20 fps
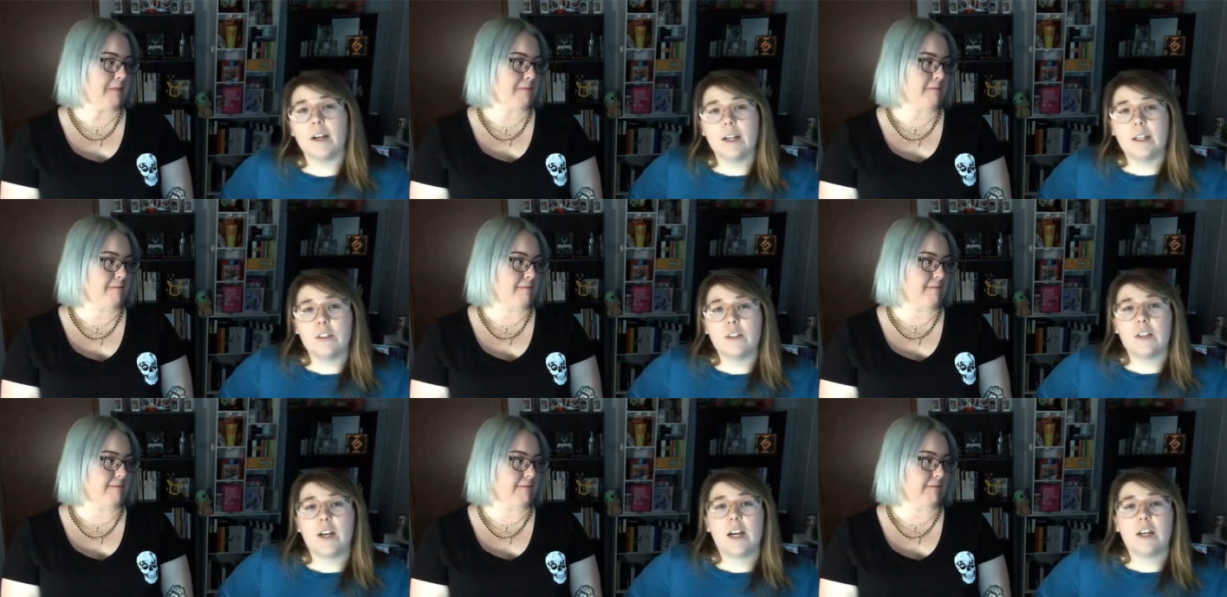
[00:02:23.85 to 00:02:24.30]
Speaker 1: and
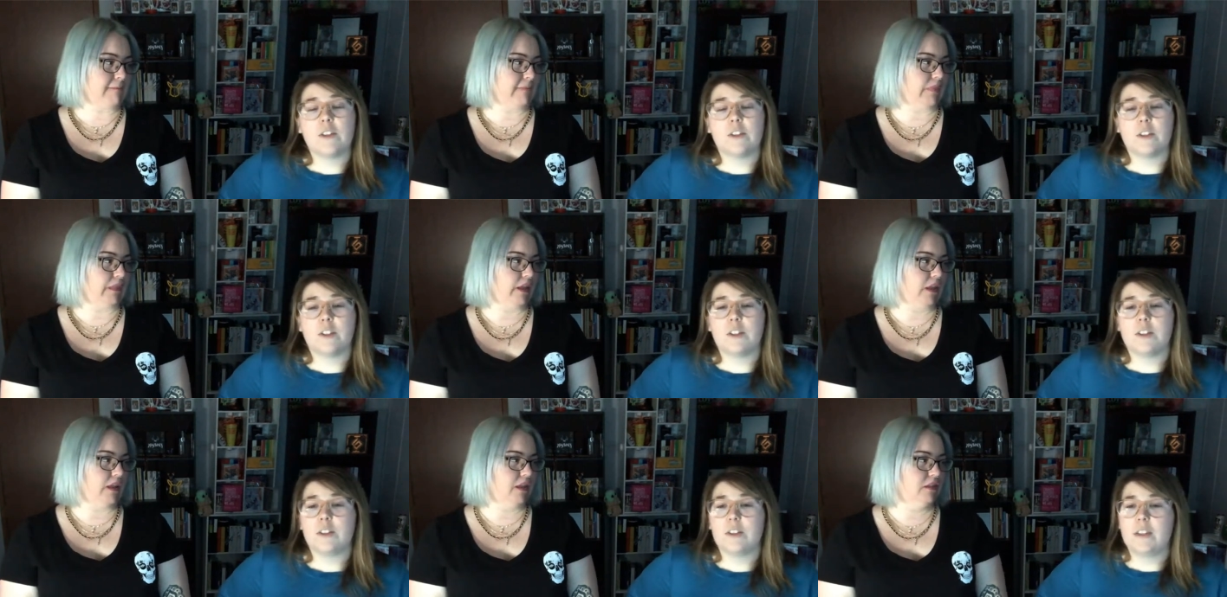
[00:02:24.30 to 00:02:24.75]
you guys
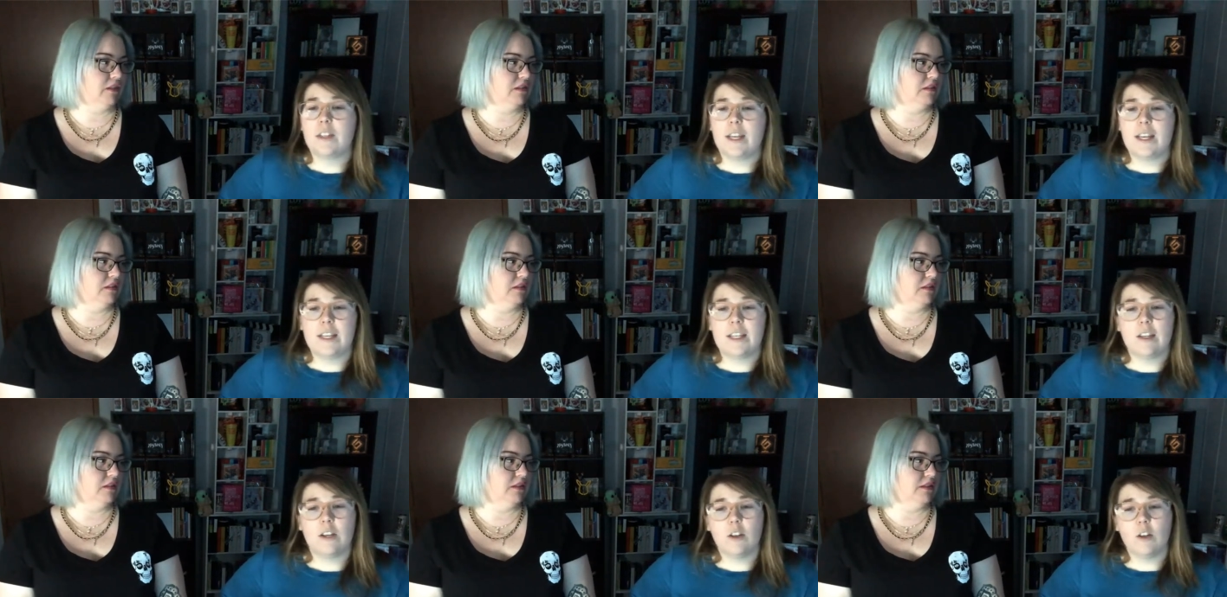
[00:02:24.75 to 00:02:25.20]
are
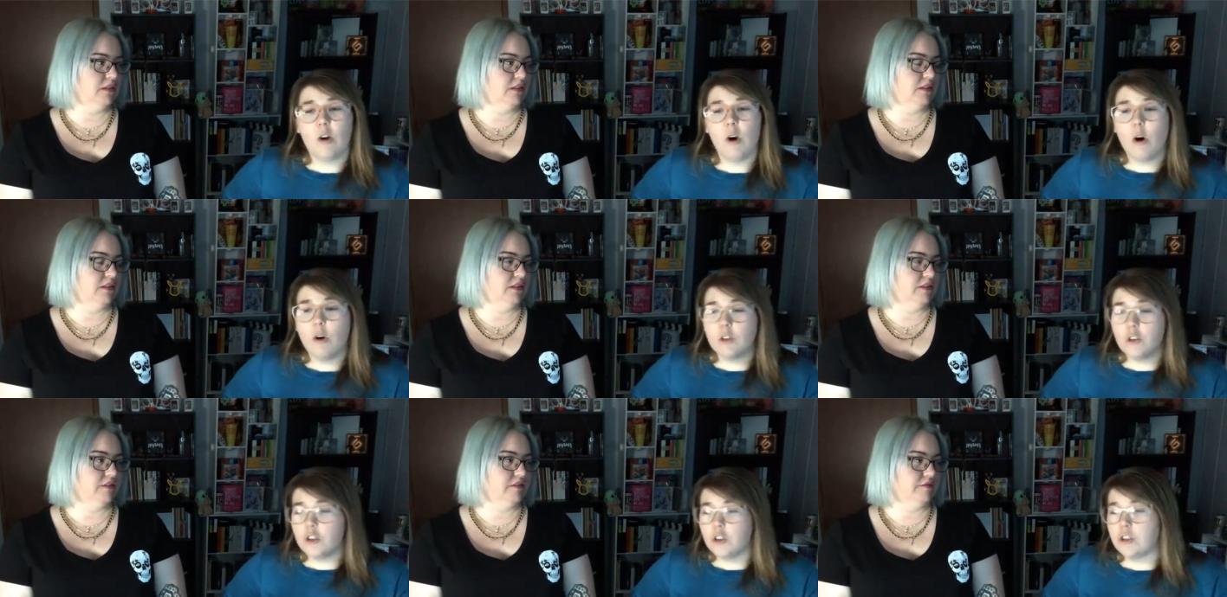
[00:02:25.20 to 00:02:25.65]
like
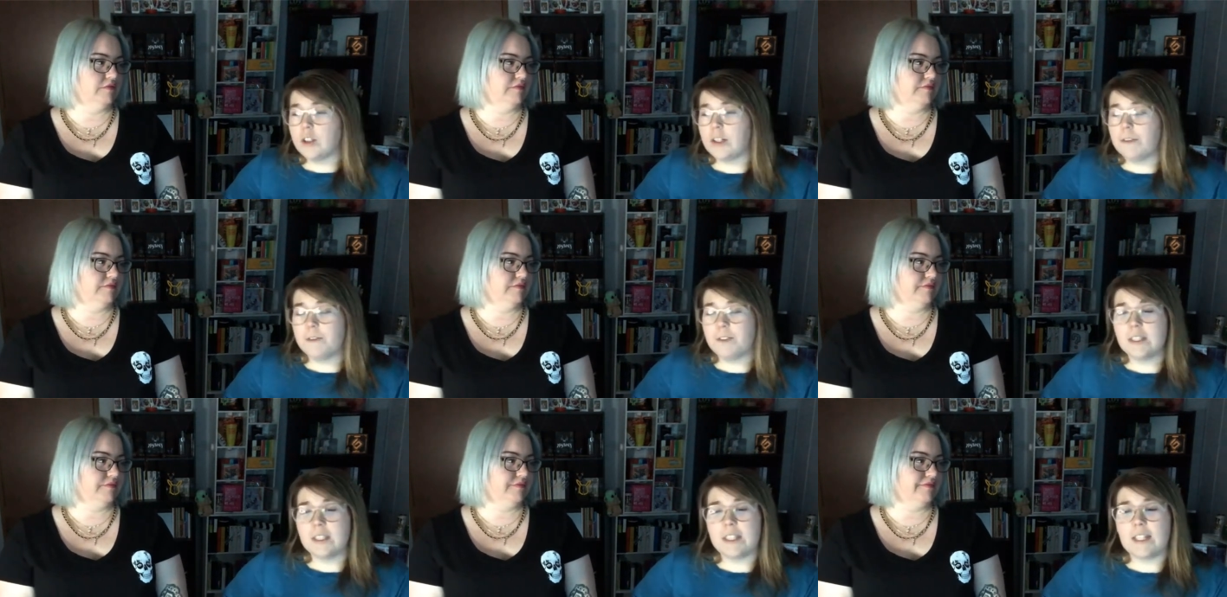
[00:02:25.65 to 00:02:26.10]
culture
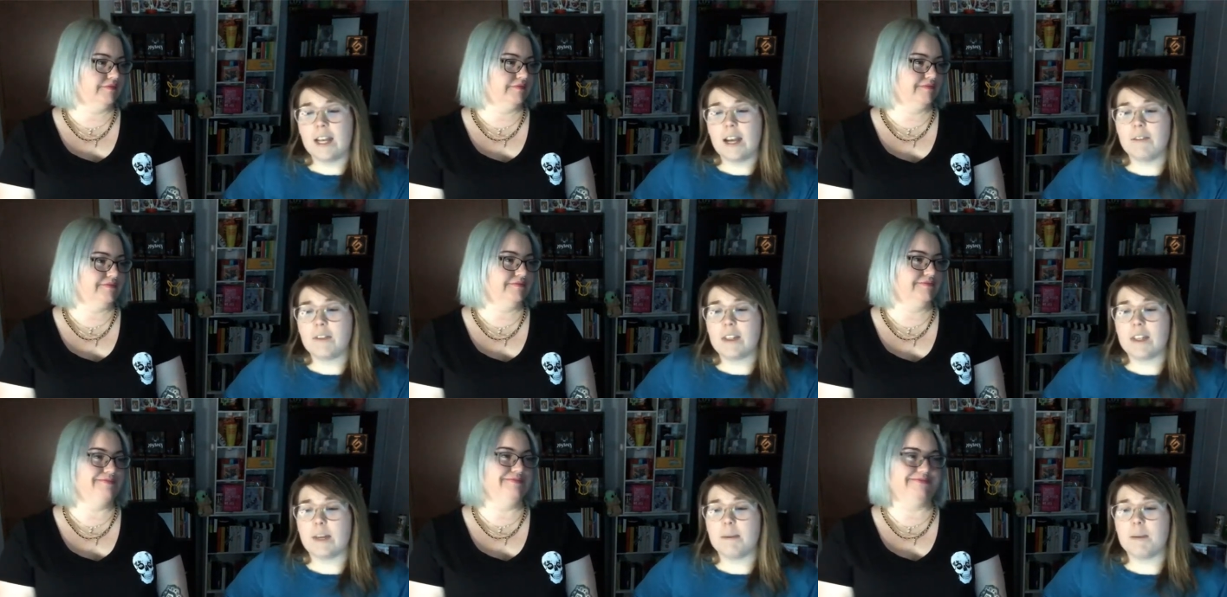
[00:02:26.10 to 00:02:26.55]
difference and
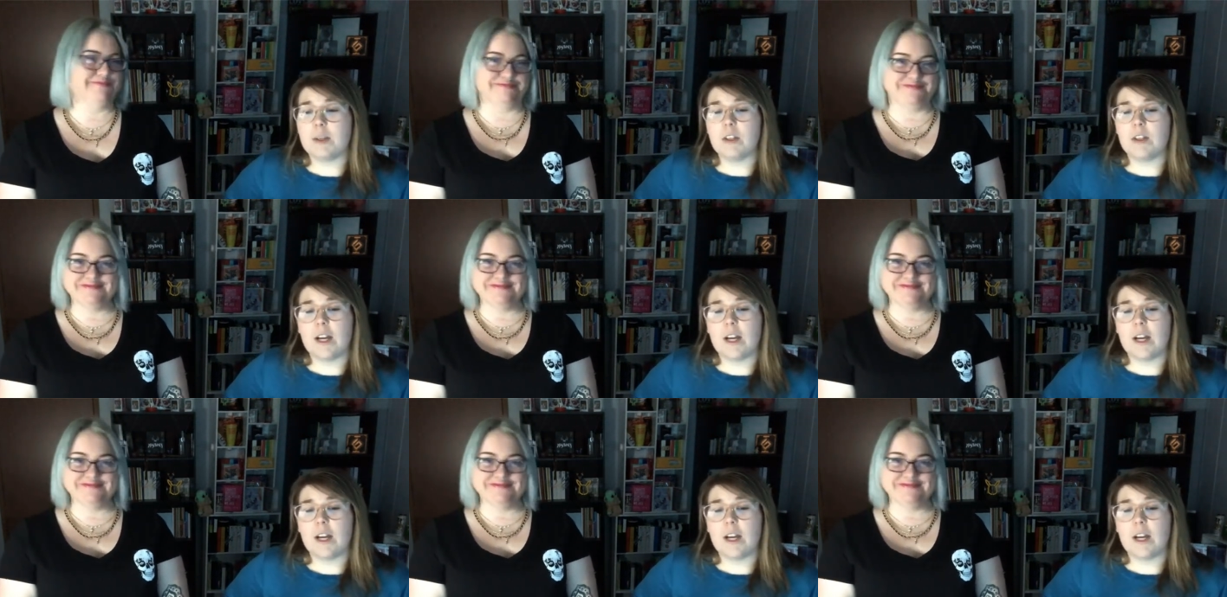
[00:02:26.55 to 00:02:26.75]
everything, mm -hmm.